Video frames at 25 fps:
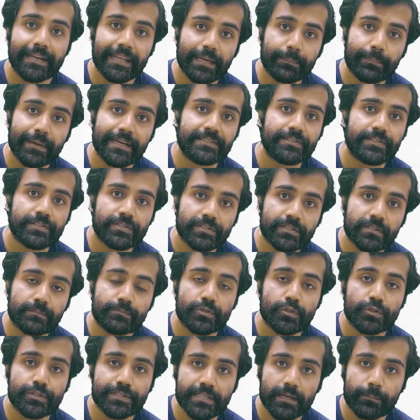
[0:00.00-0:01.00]
hey, my system
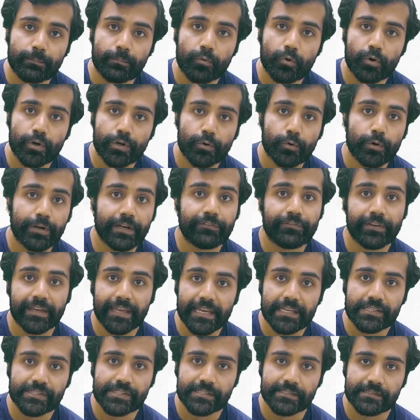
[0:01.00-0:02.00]
should support
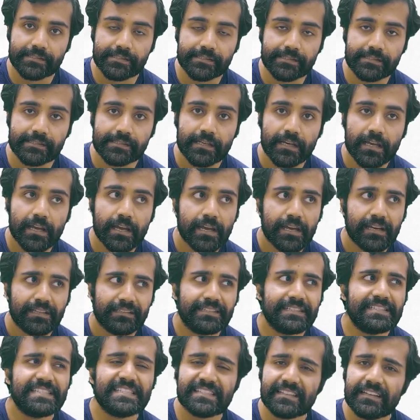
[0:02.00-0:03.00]
notifications,
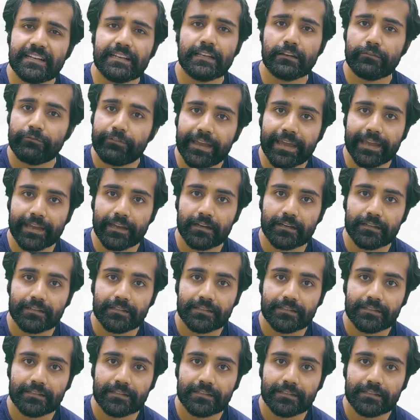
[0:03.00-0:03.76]
this is little vague.